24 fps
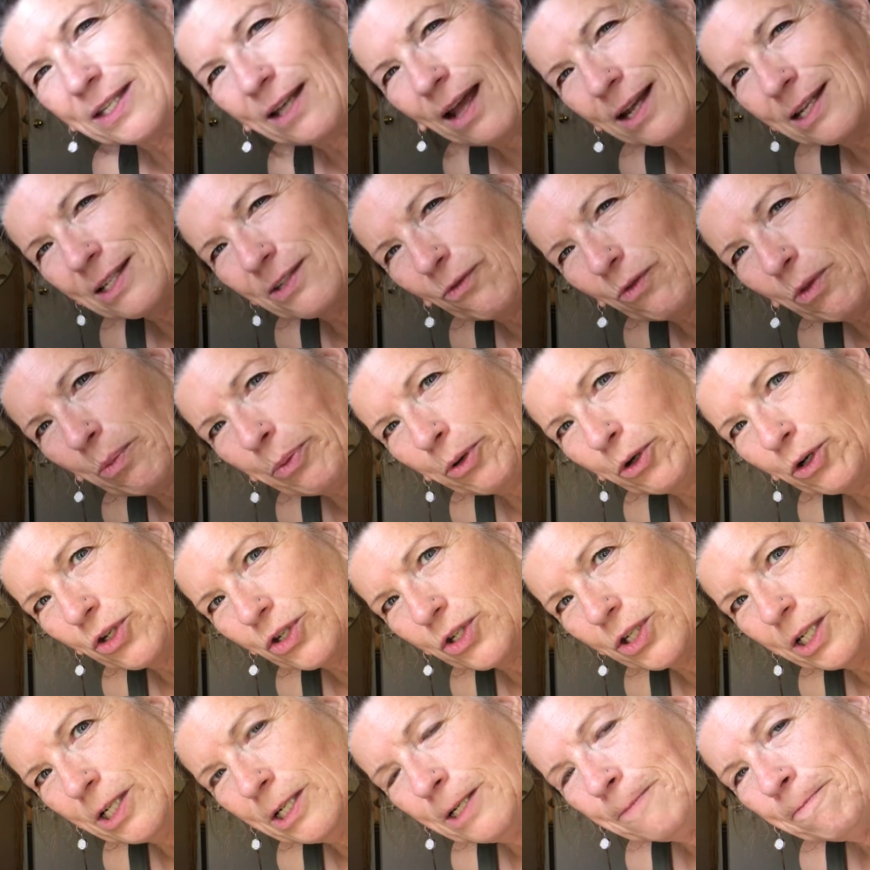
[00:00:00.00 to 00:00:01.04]
size of the
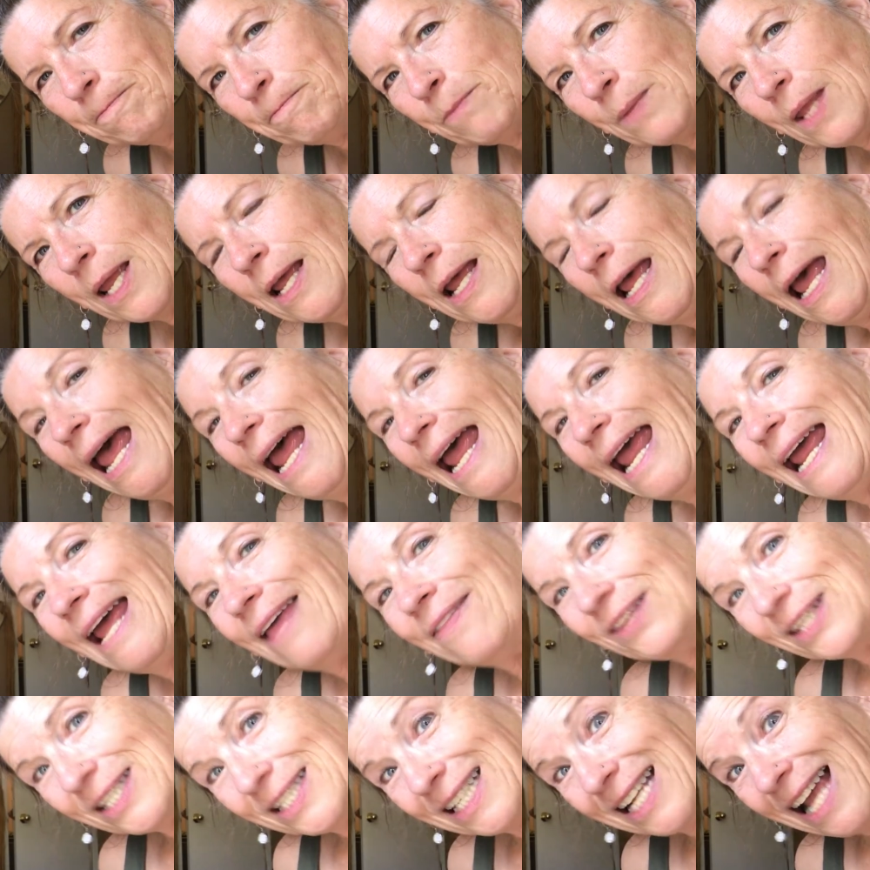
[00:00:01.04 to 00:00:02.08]
person
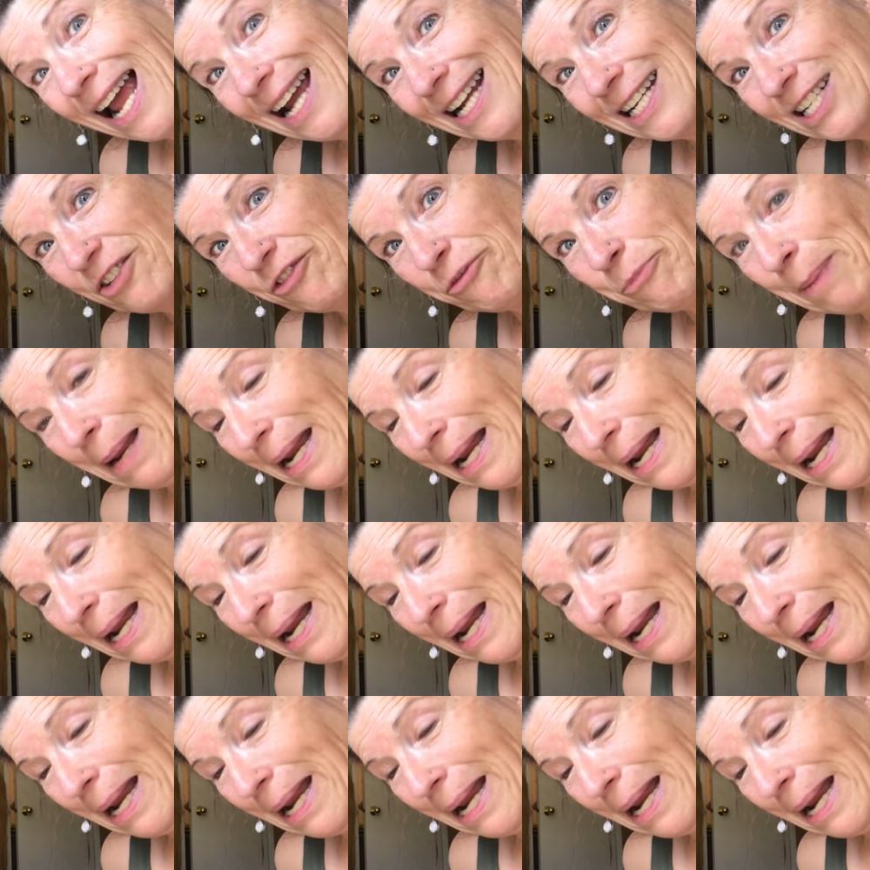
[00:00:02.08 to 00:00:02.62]
and the kind of